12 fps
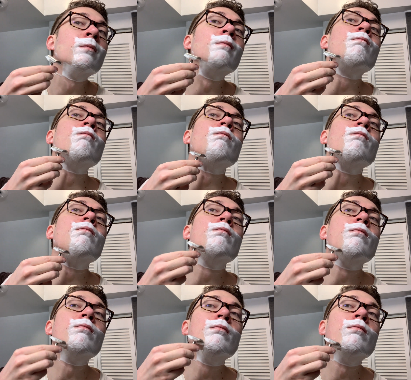
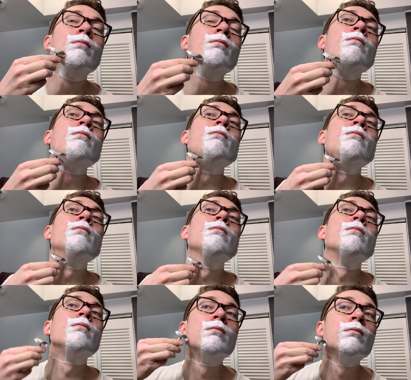
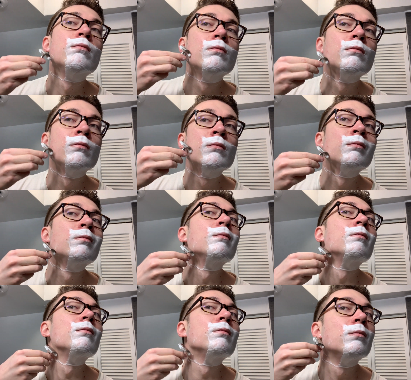(silence)